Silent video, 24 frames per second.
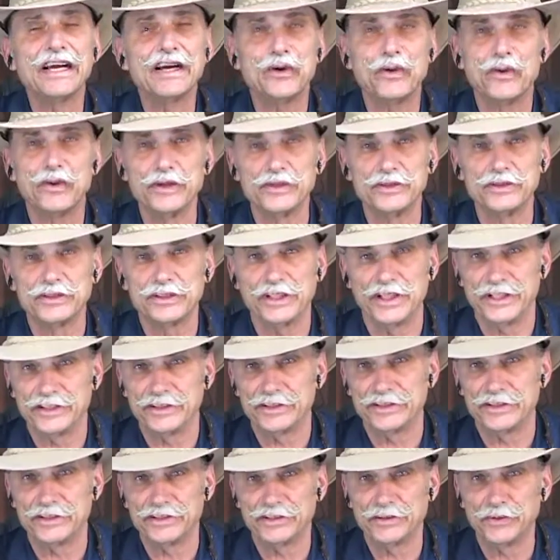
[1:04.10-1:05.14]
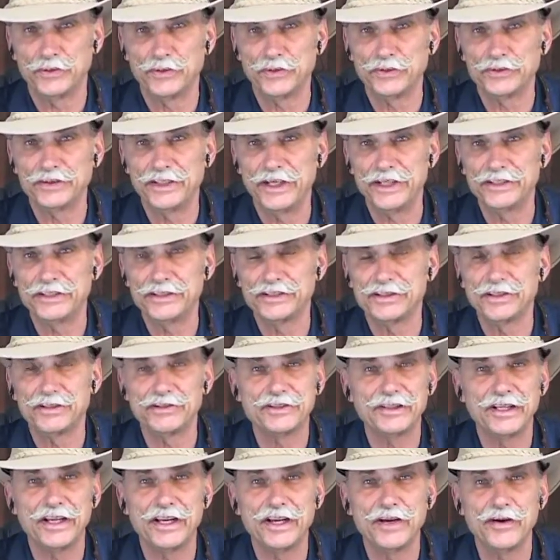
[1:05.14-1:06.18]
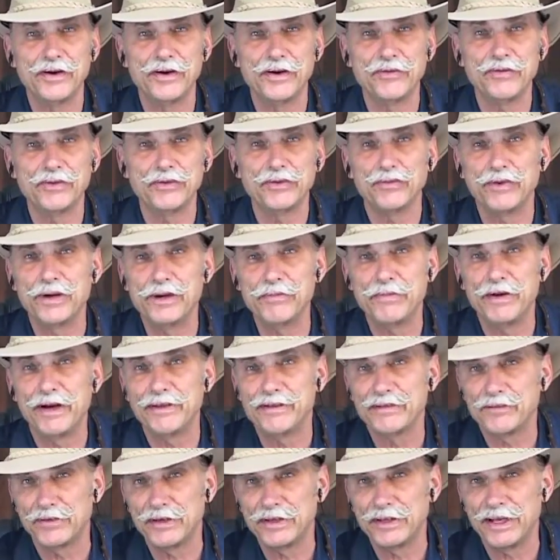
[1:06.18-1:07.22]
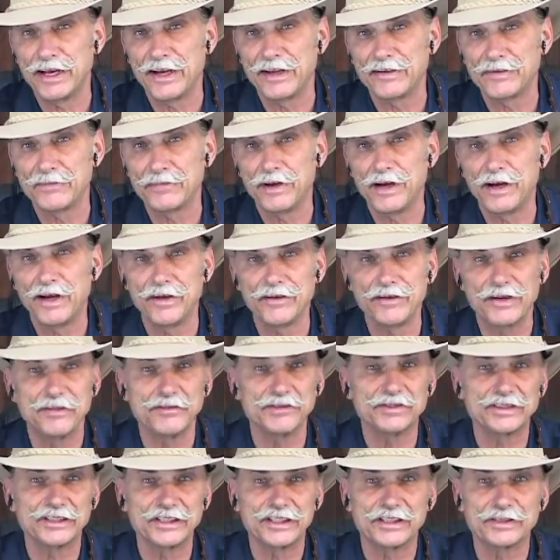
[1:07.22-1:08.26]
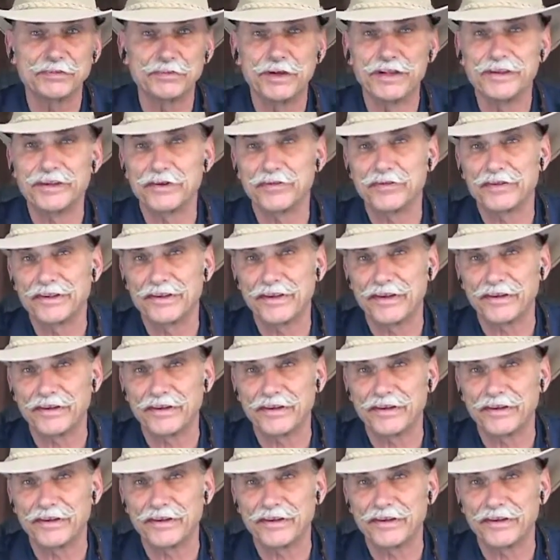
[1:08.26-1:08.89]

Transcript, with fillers: like oil changes. Oil changes, they'll tell you every three months, 3,000 miles, every six months, every